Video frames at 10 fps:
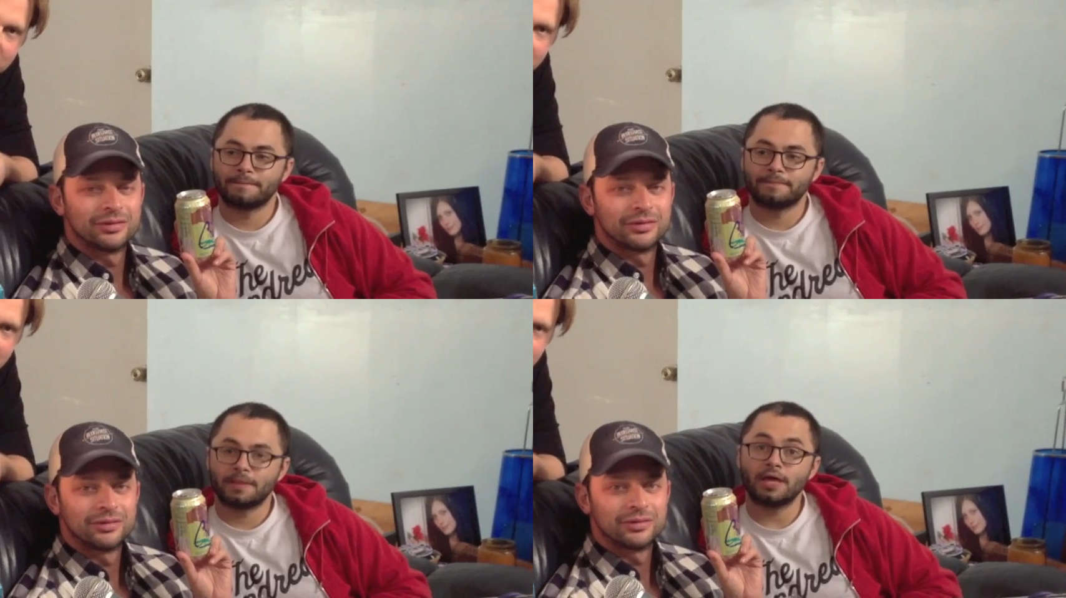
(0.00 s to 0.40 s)

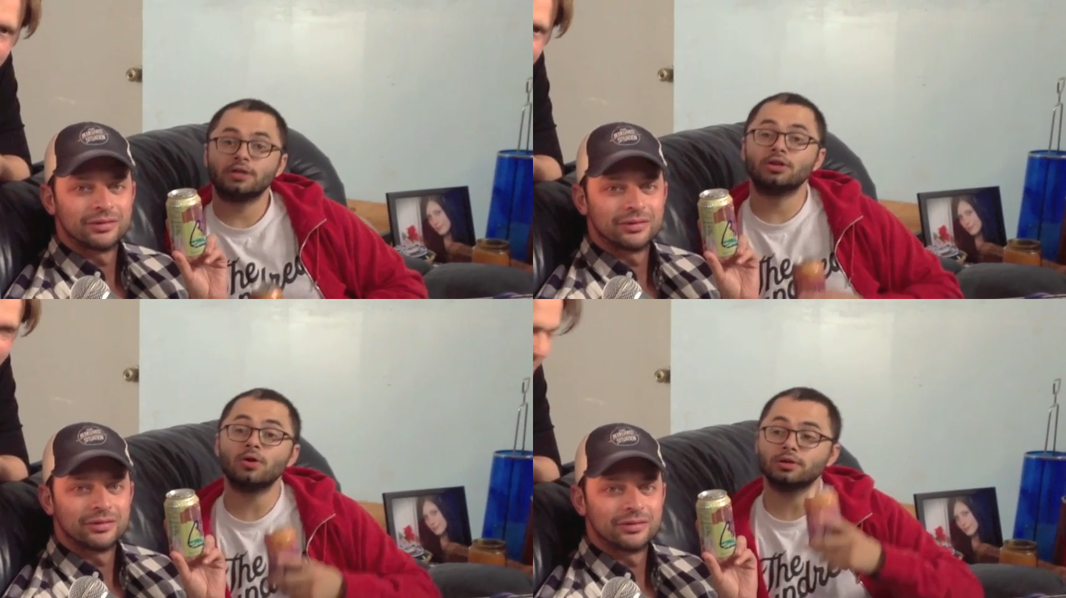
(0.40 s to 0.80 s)
Speaker 1: us.
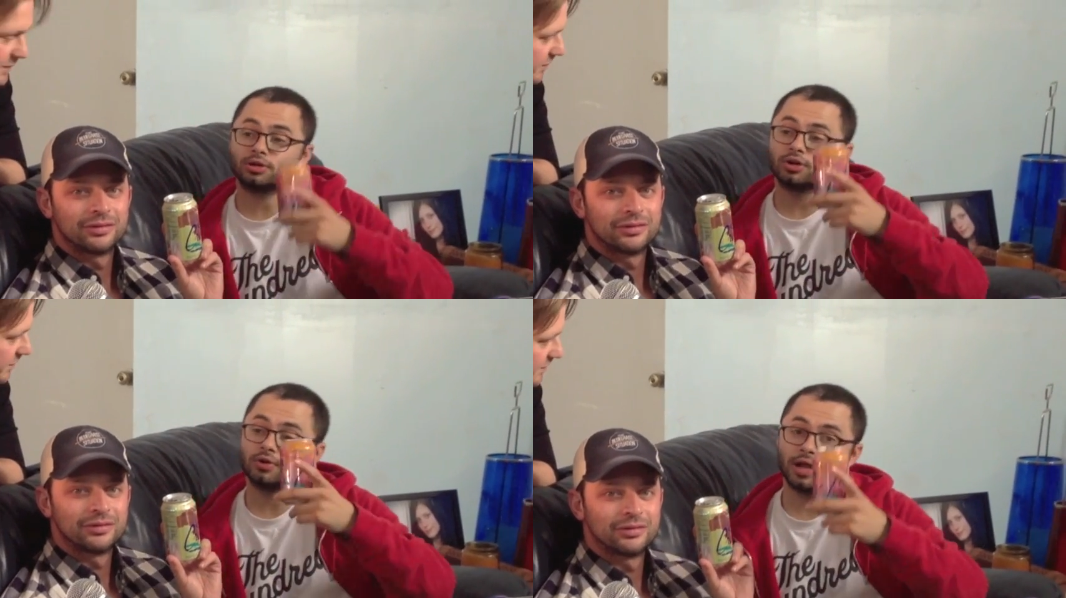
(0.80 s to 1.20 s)
And you know
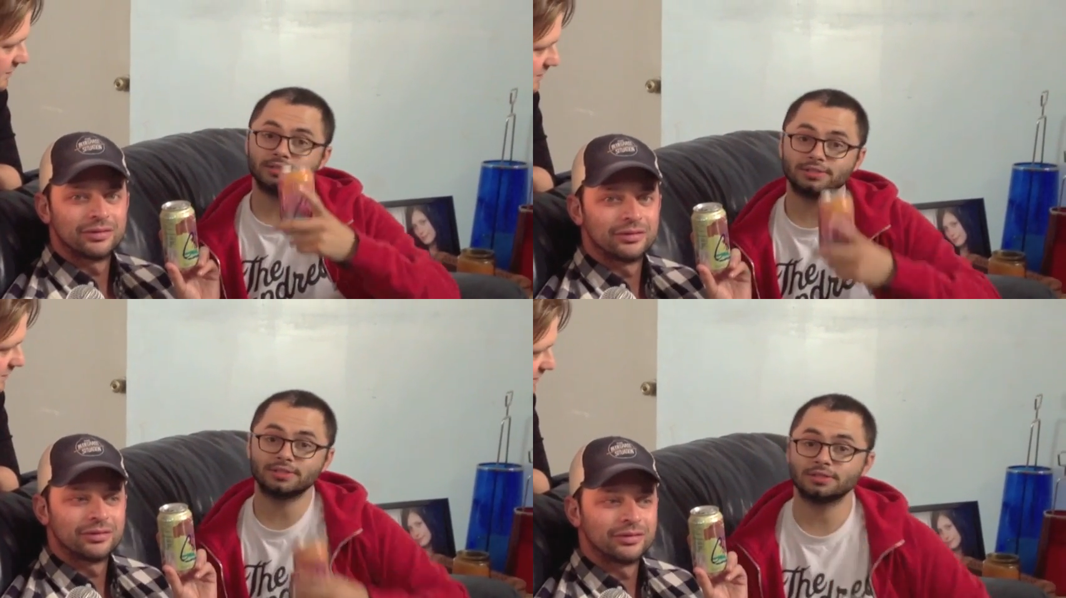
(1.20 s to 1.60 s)
what?
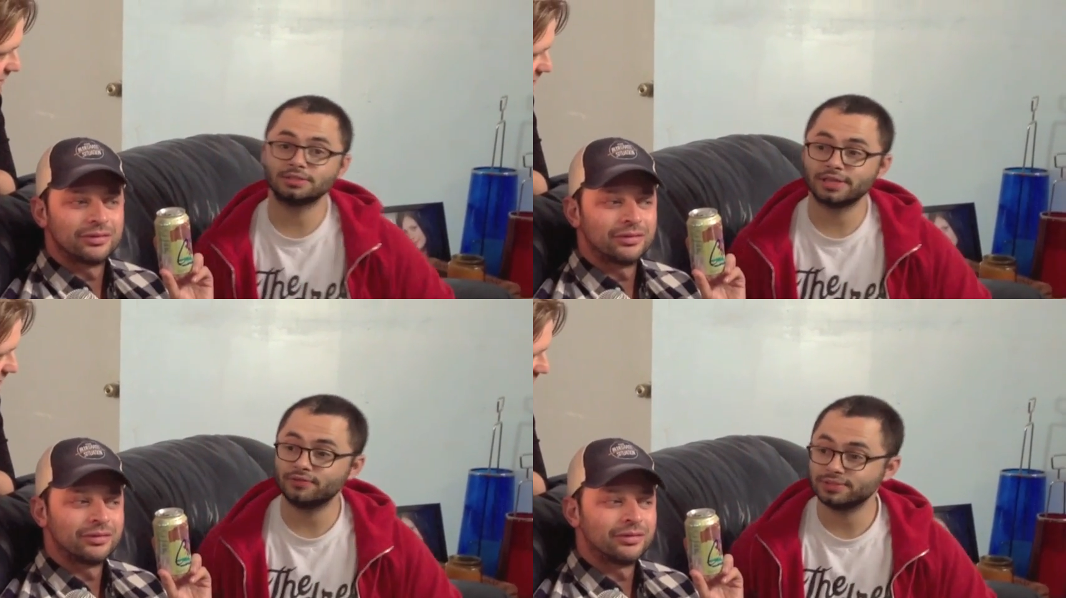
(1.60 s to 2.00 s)
Congrats to
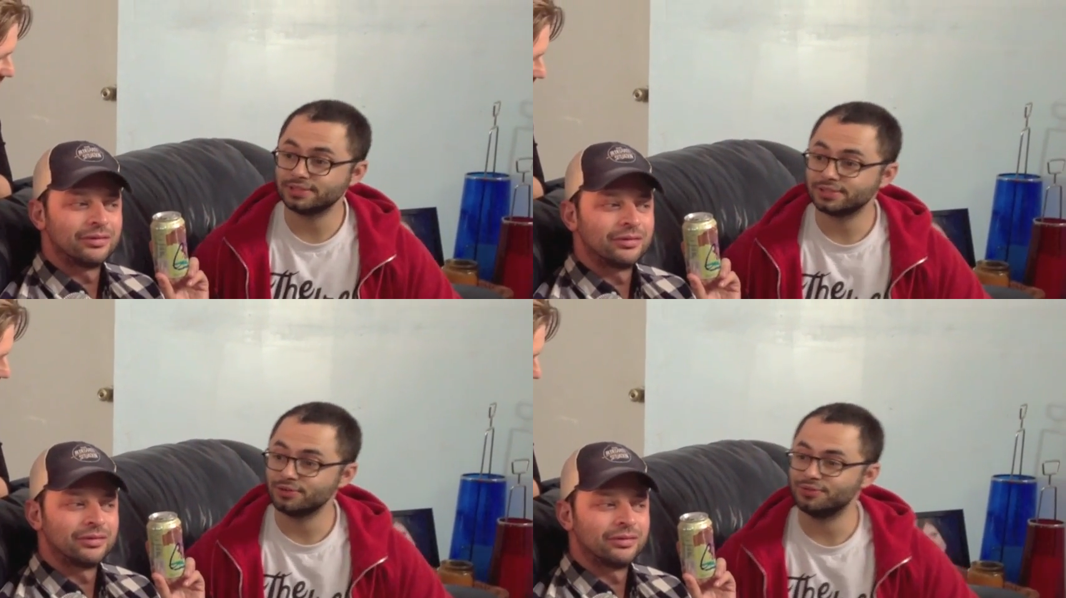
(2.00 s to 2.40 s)
the San
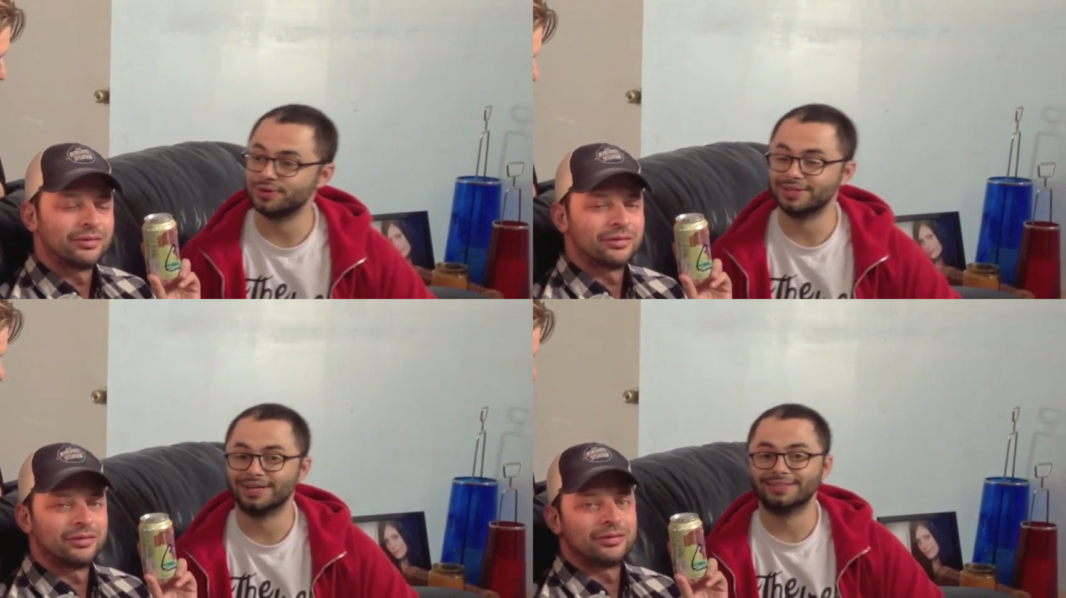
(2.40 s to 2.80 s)
Francisco
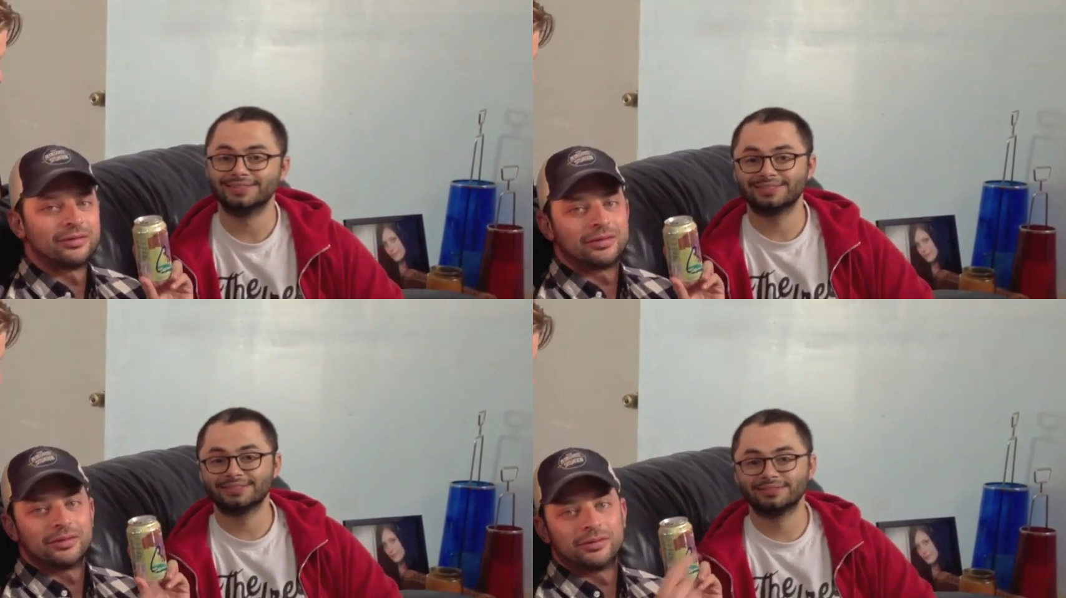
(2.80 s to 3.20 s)

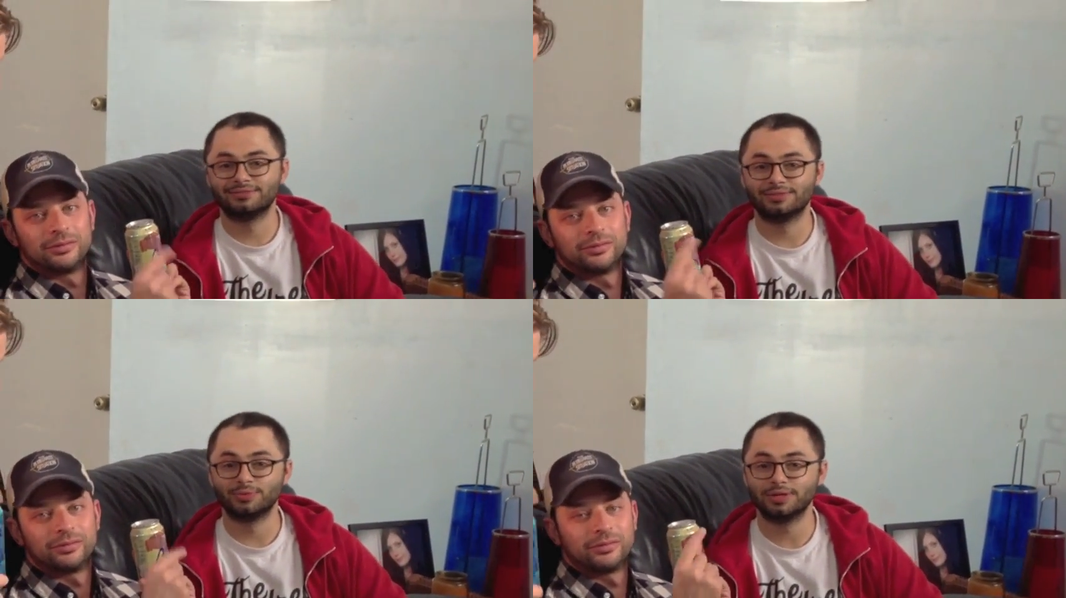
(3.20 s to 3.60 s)
49ers.
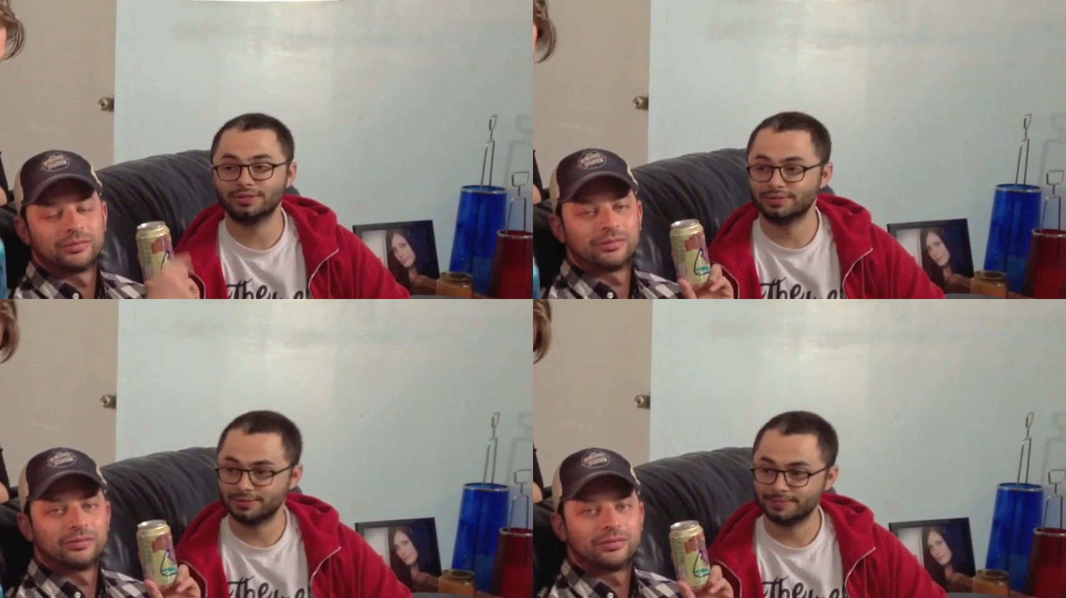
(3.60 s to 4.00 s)
Just
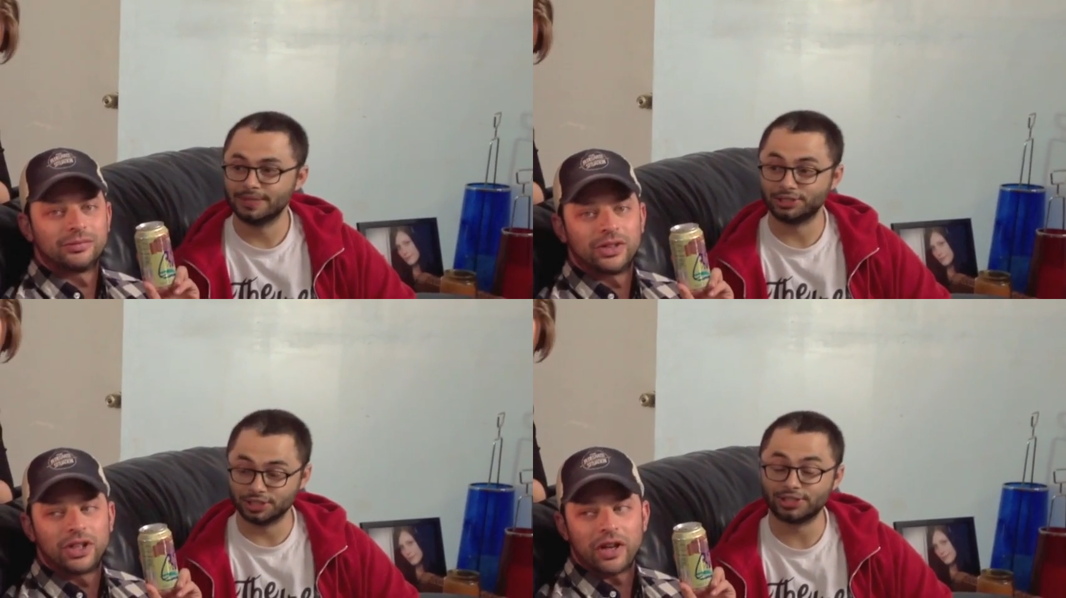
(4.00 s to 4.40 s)
oh, that
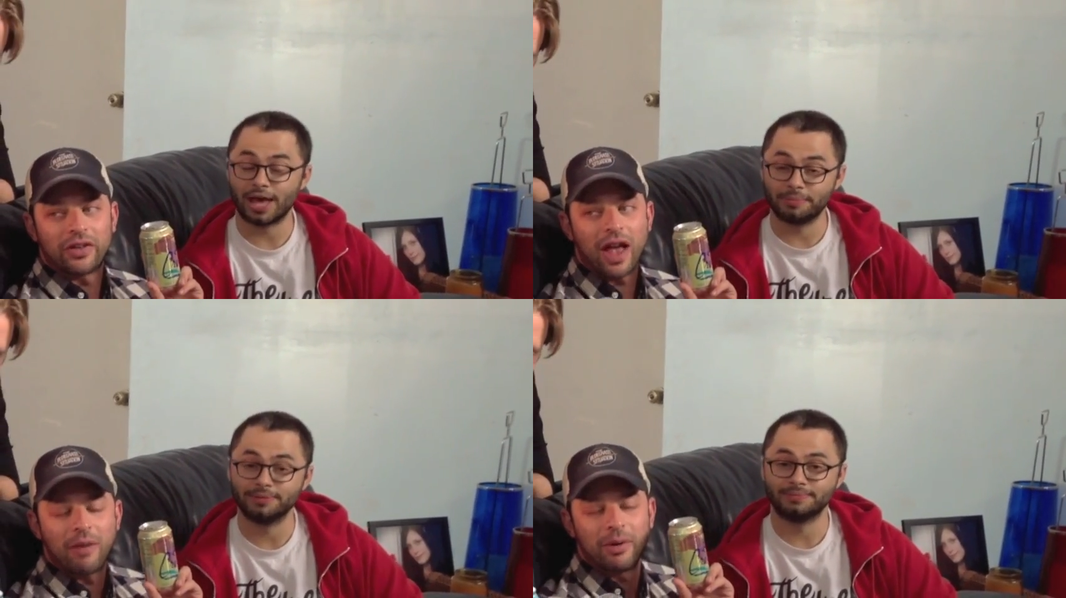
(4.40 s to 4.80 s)
happened. It
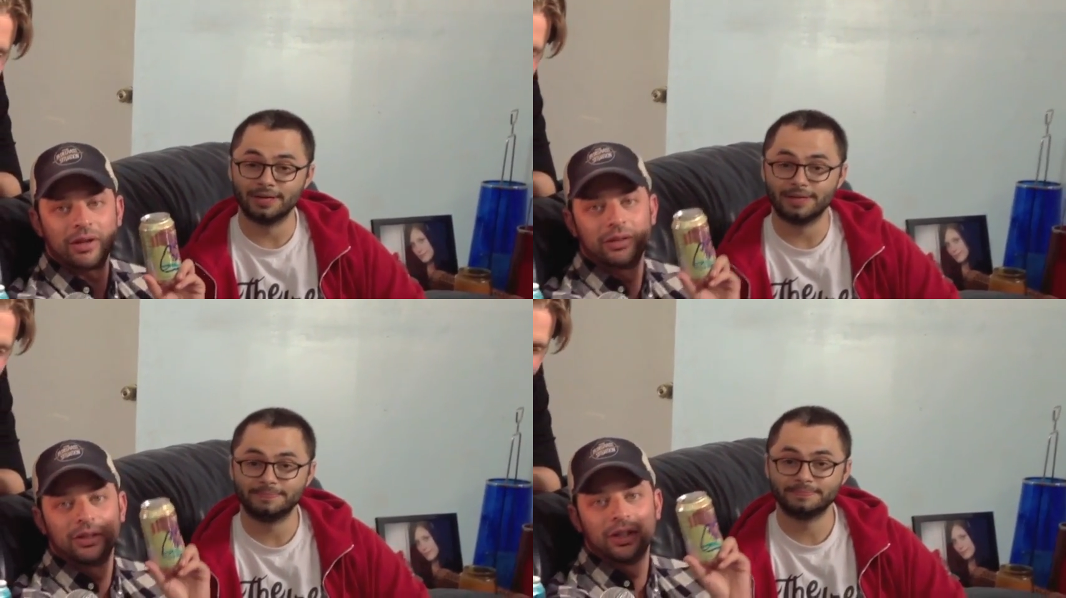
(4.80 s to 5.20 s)
just, just happened. happened.